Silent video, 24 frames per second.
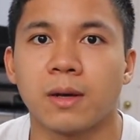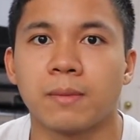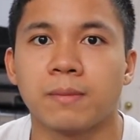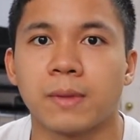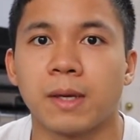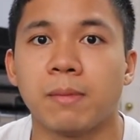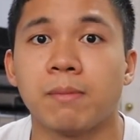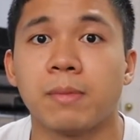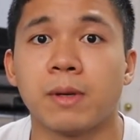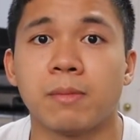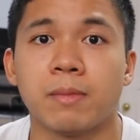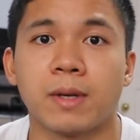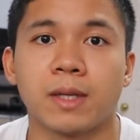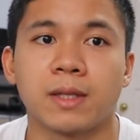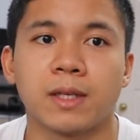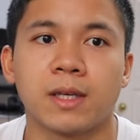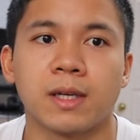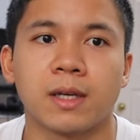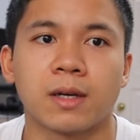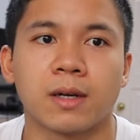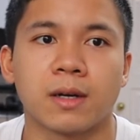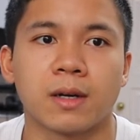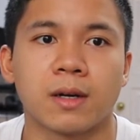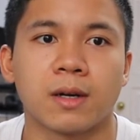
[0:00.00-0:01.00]
implement
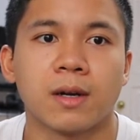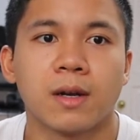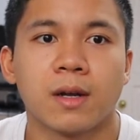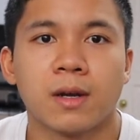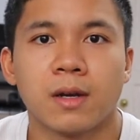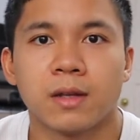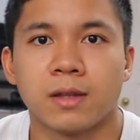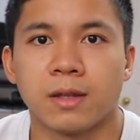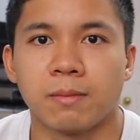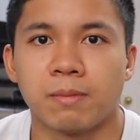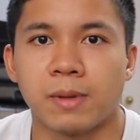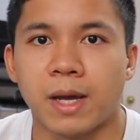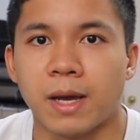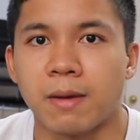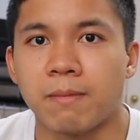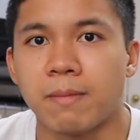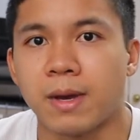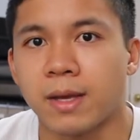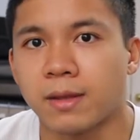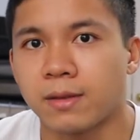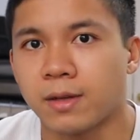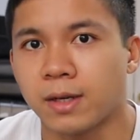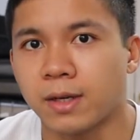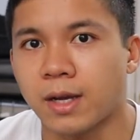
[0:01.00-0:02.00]
here the
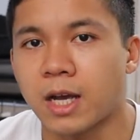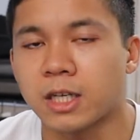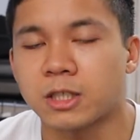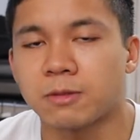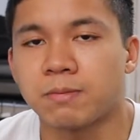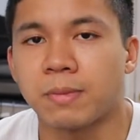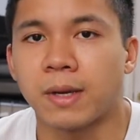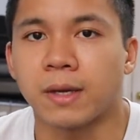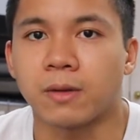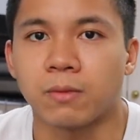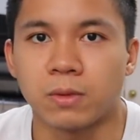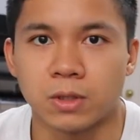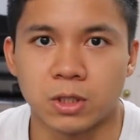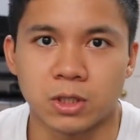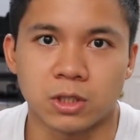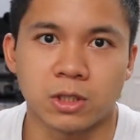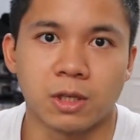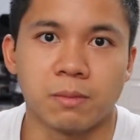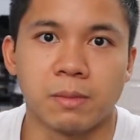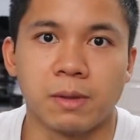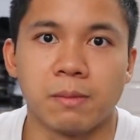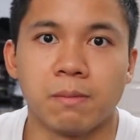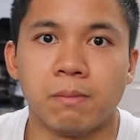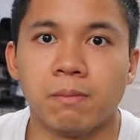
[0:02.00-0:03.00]
plyometric aspect, which is
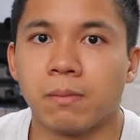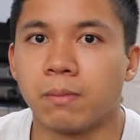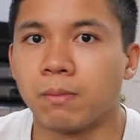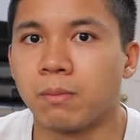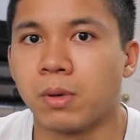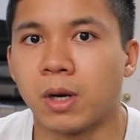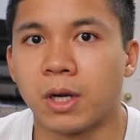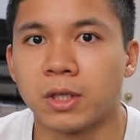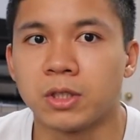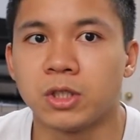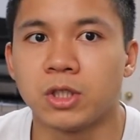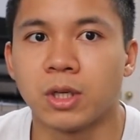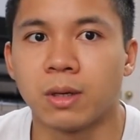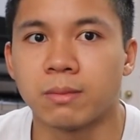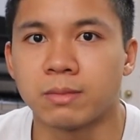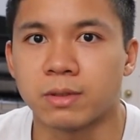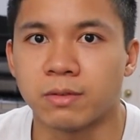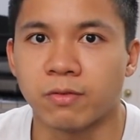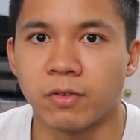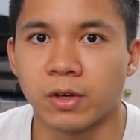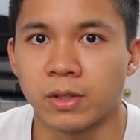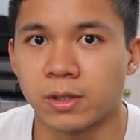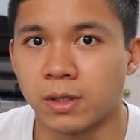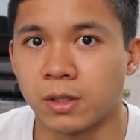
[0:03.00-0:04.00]
gonna be broad jumps,
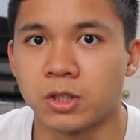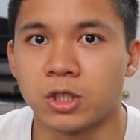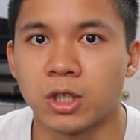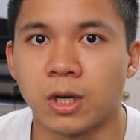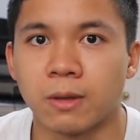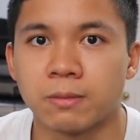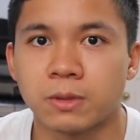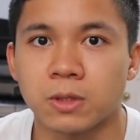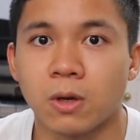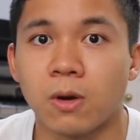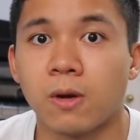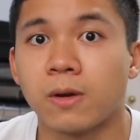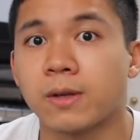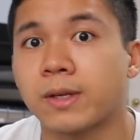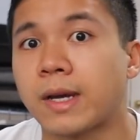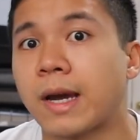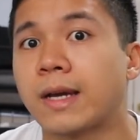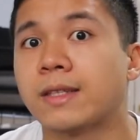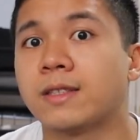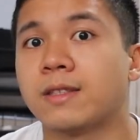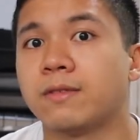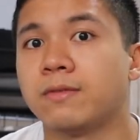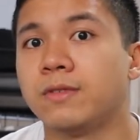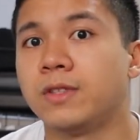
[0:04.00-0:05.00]
vertical jumps, all
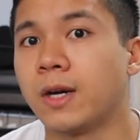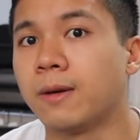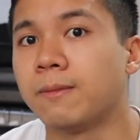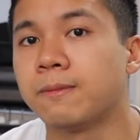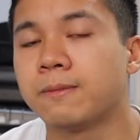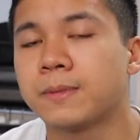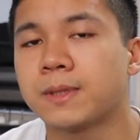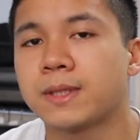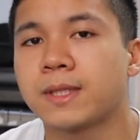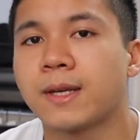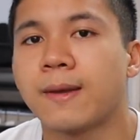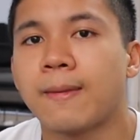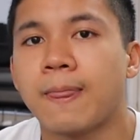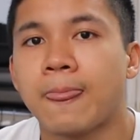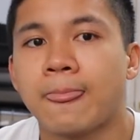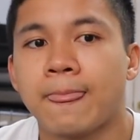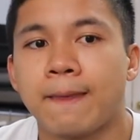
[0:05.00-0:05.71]
kinds of jumps.